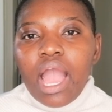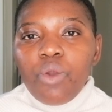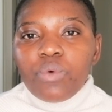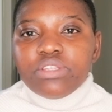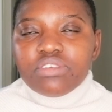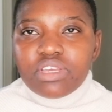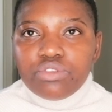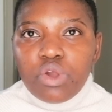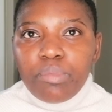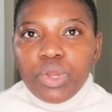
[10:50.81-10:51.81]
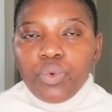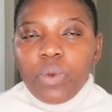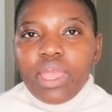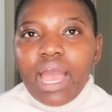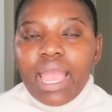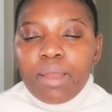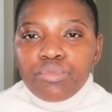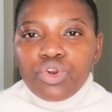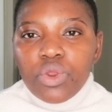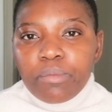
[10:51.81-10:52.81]
I want to get to a point where I
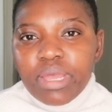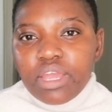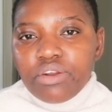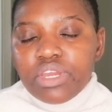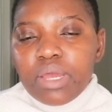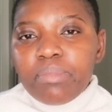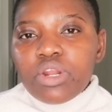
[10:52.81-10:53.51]
am growing my career,